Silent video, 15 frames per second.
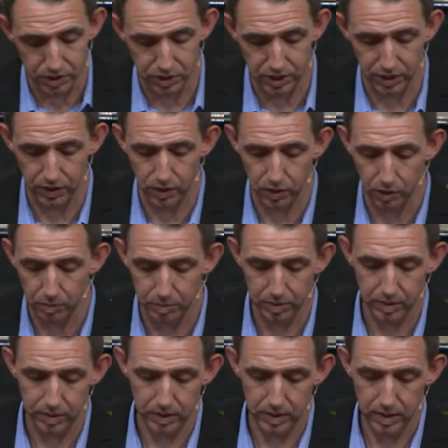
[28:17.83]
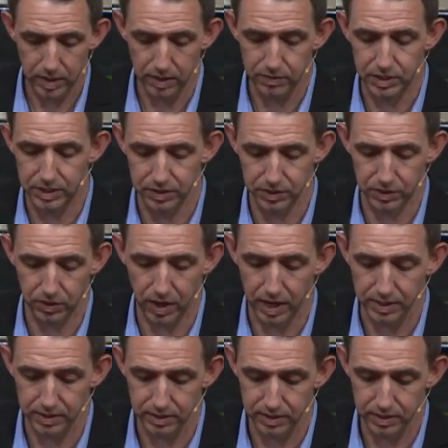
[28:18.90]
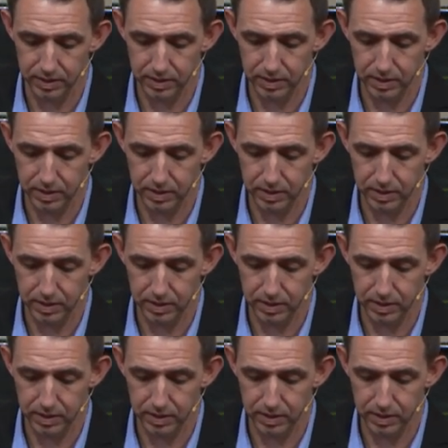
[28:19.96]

to share the hope of Jesus Christ.